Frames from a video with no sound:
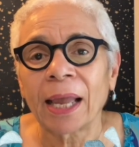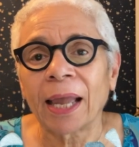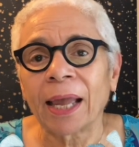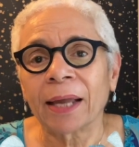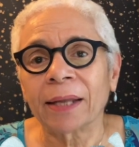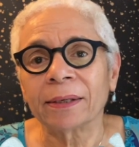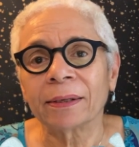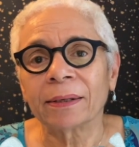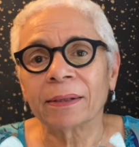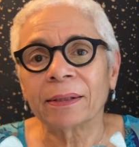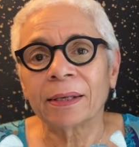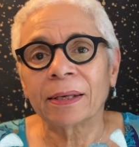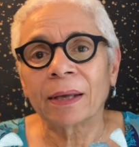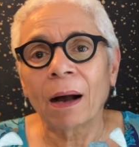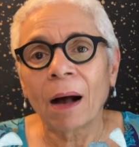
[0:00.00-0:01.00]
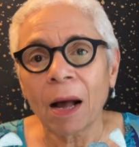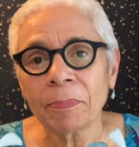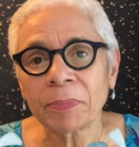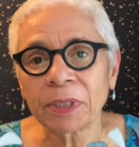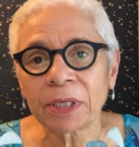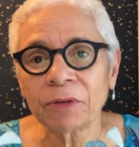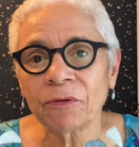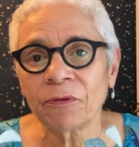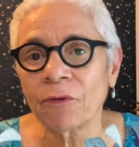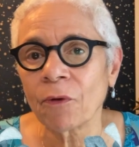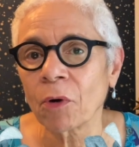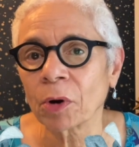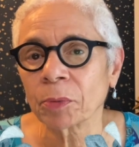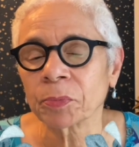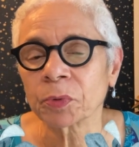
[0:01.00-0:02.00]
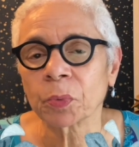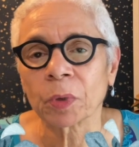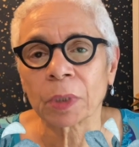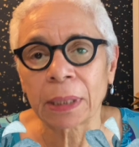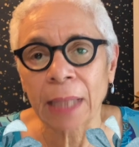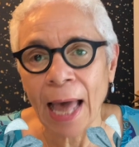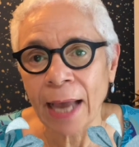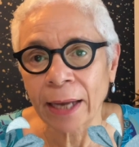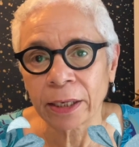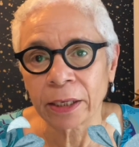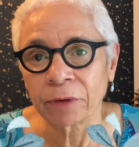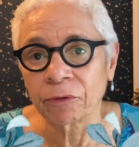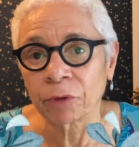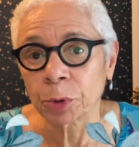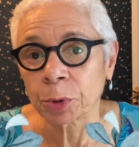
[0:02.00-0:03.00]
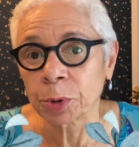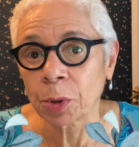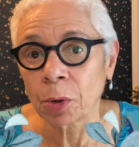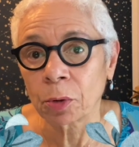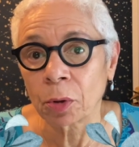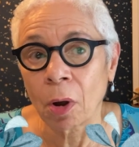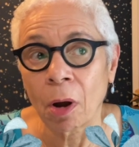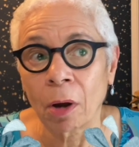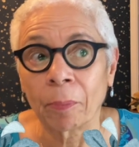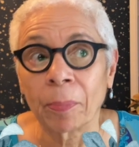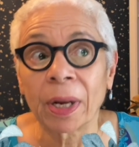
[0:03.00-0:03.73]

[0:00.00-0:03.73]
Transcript: and the opt in forms were lacking for so long,